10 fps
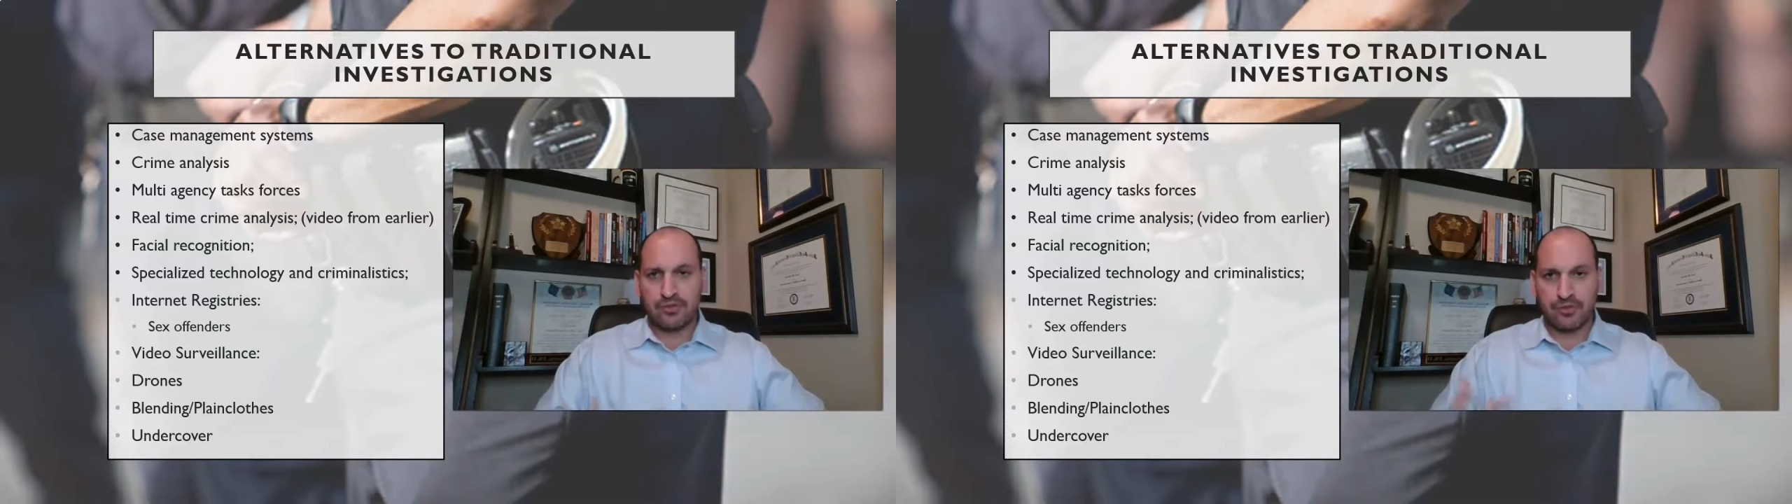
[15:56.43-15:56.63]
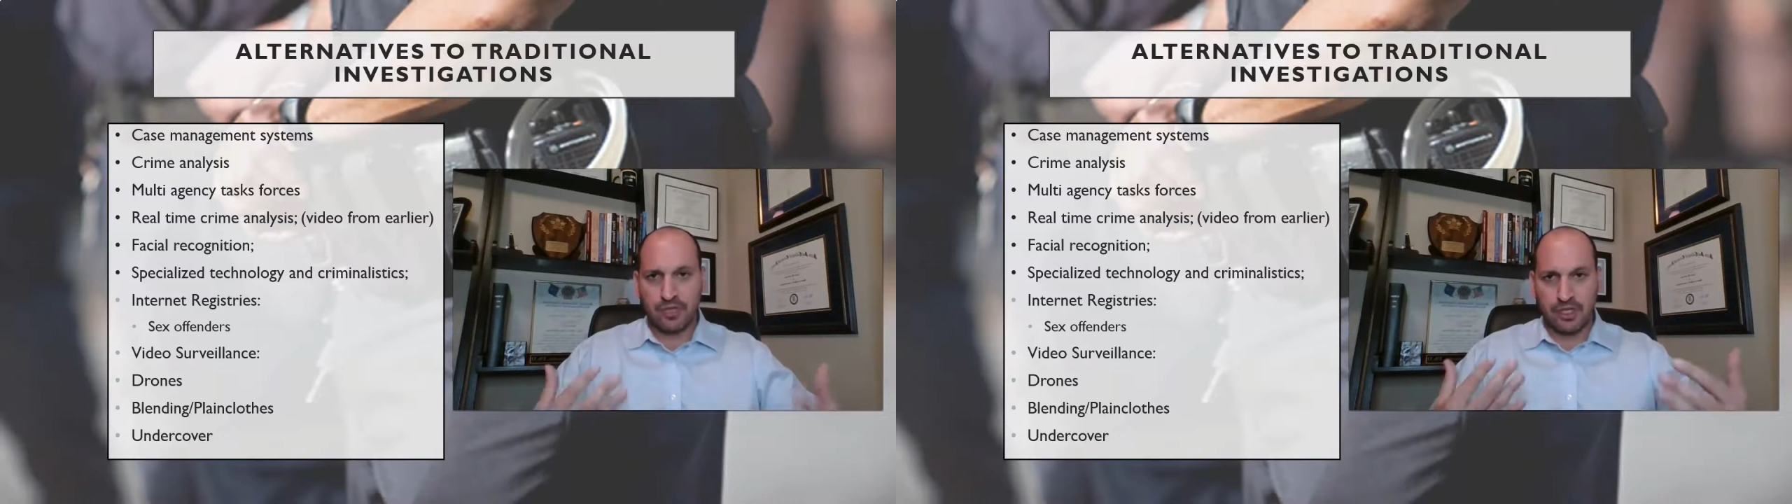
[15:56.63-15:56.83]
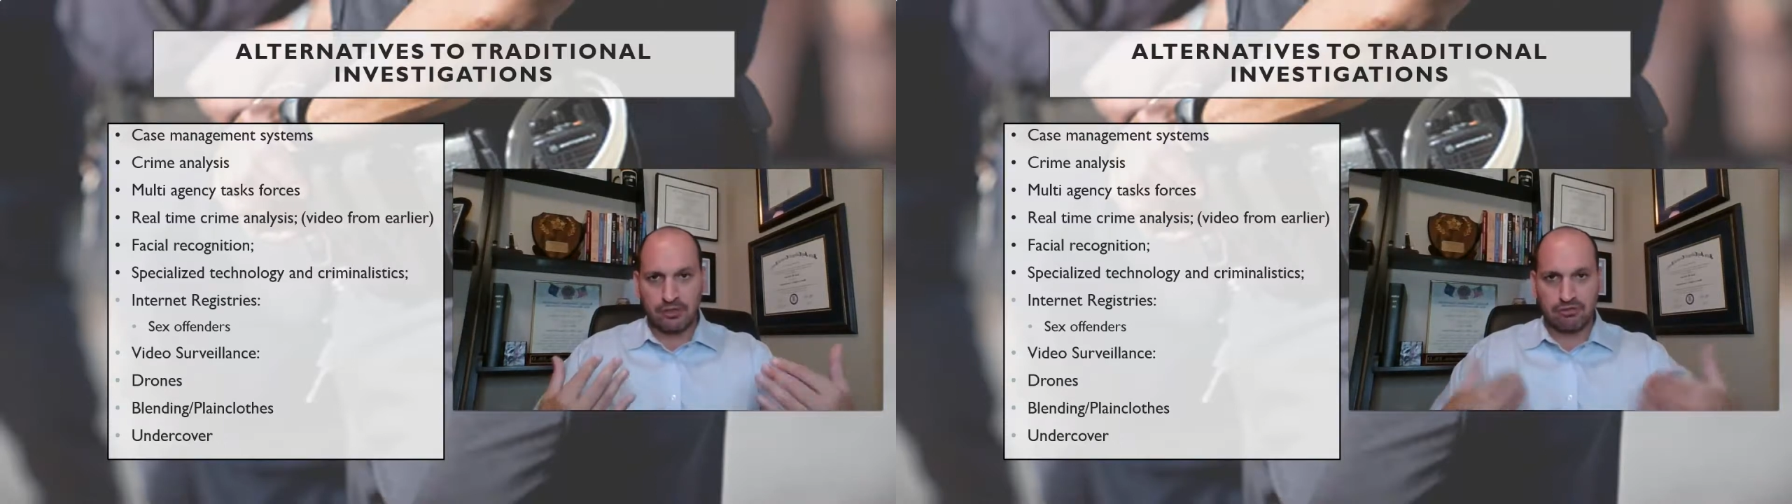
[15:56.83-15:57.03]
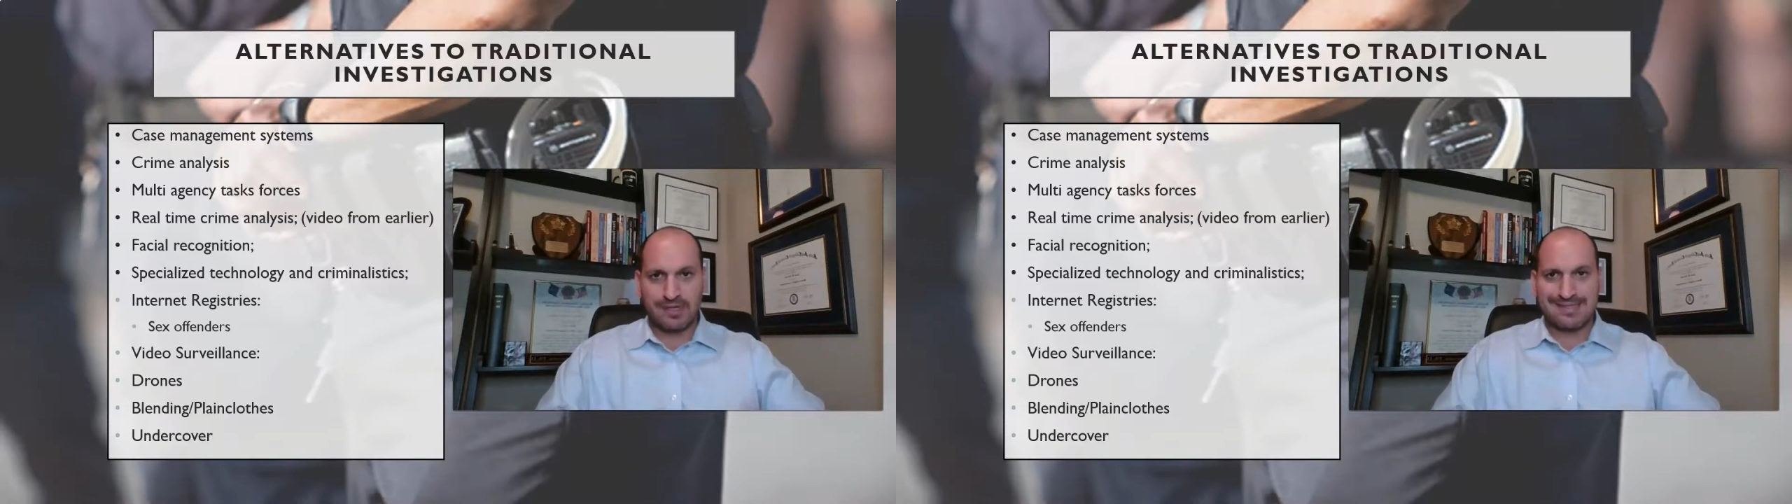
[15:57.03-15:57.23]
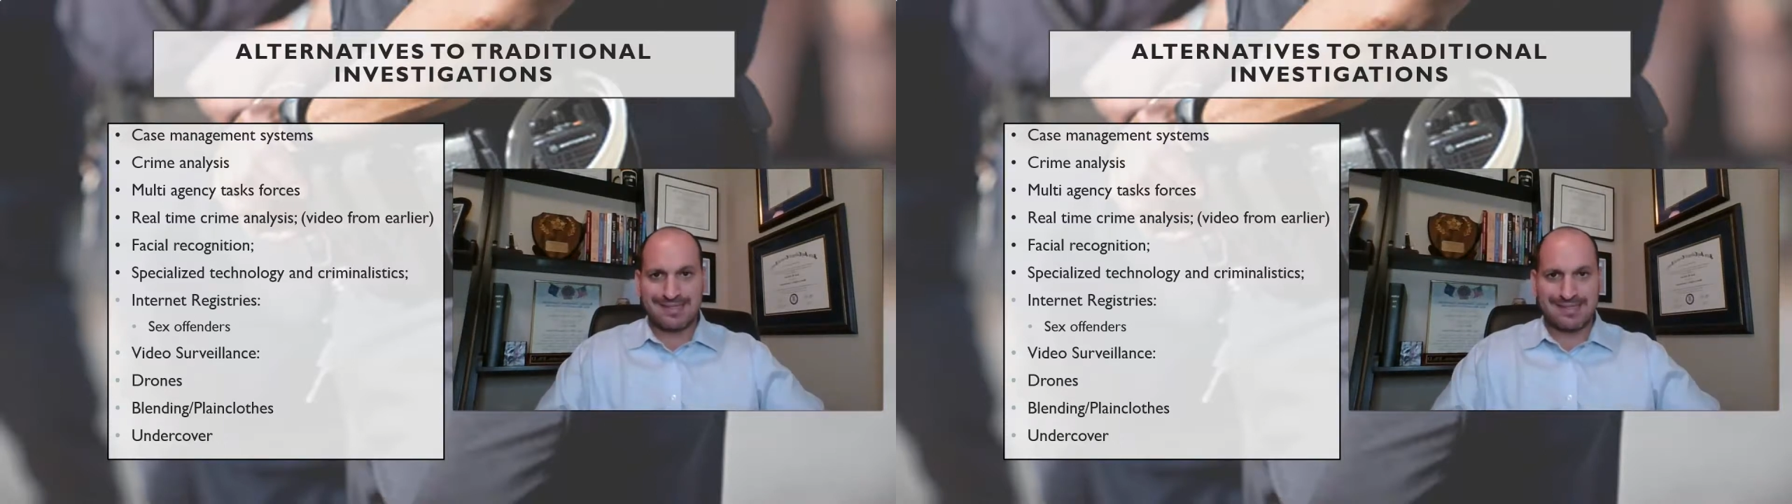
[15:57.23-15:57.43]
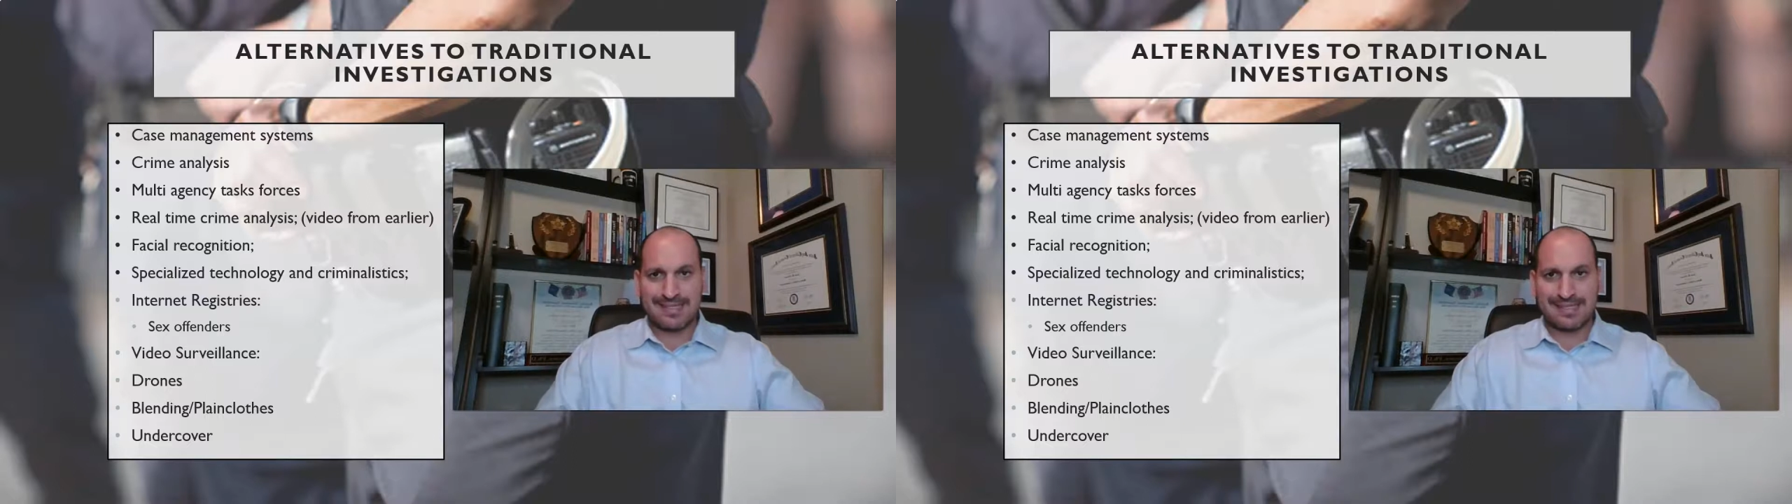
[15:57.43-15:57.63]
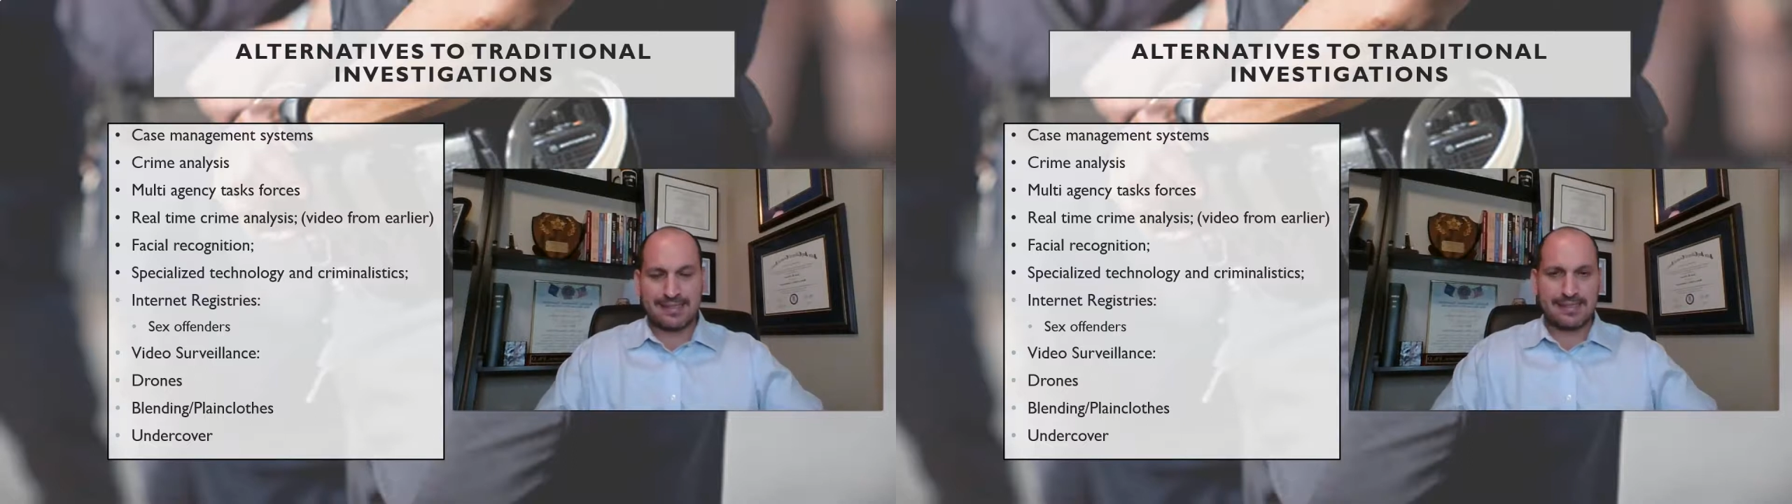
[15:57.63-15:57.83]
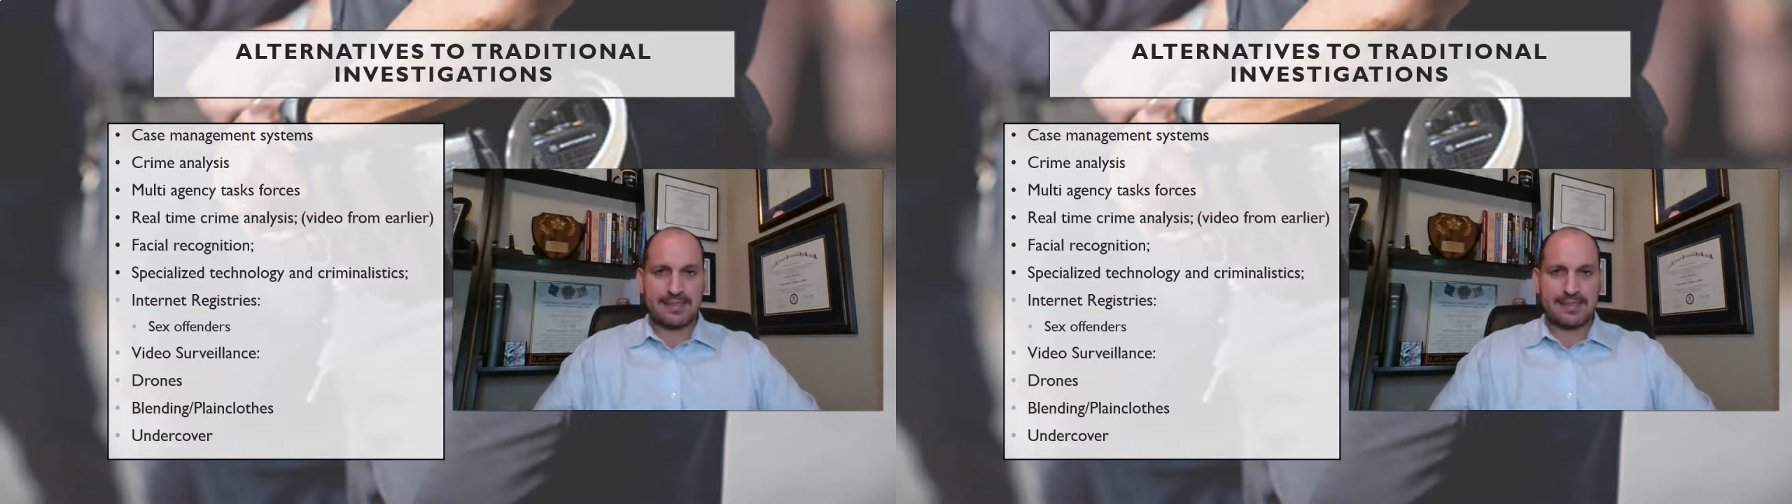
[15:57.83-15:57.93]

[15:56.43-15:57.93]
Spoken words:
who are dressed in